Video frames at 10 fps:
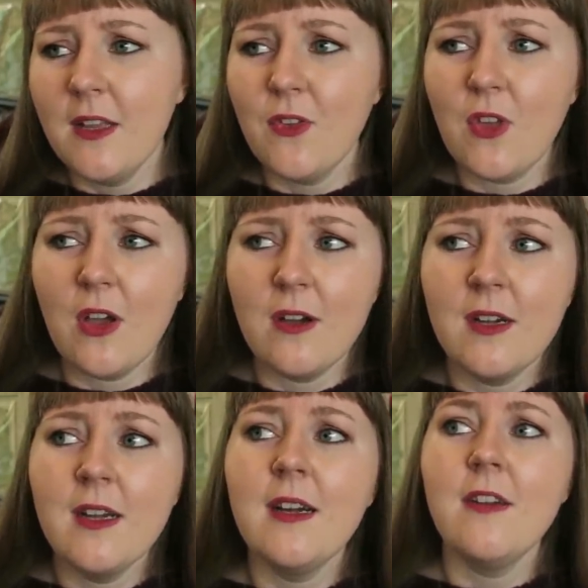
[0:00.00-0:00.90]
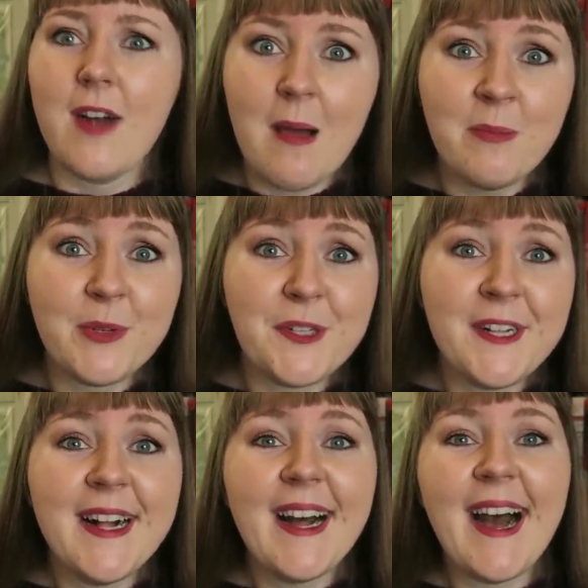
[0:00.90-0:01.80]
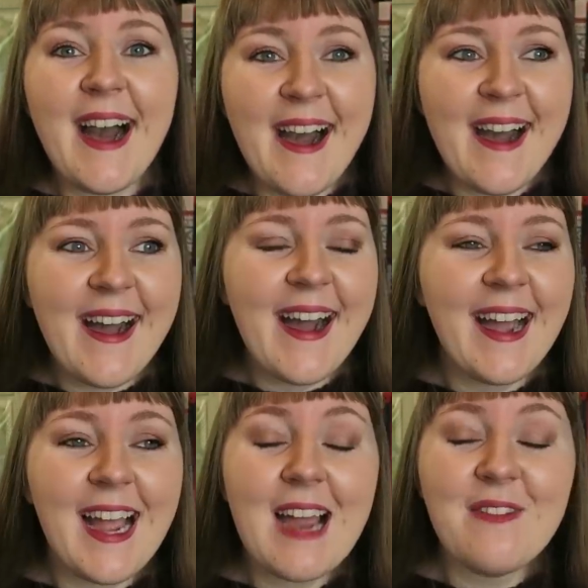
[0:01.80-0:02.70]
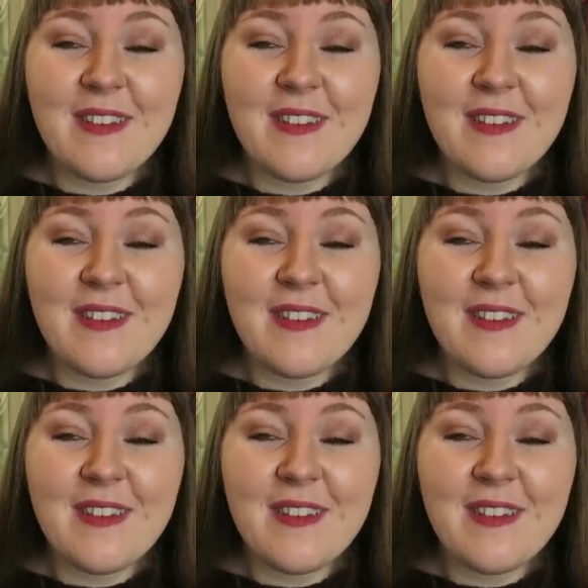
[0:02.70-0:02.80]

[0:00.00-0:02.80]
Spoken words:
So, ramble. I